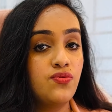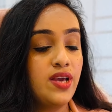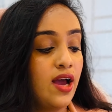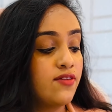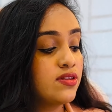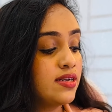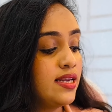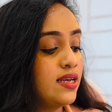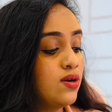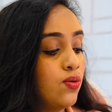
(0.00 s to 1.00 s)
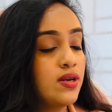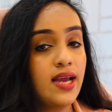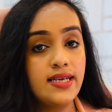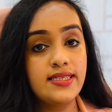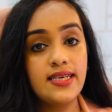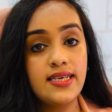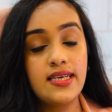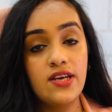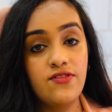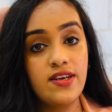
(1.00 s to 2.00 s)
we have three goal category
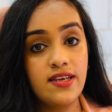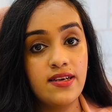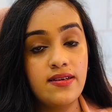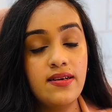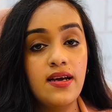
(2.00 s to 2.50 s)
given here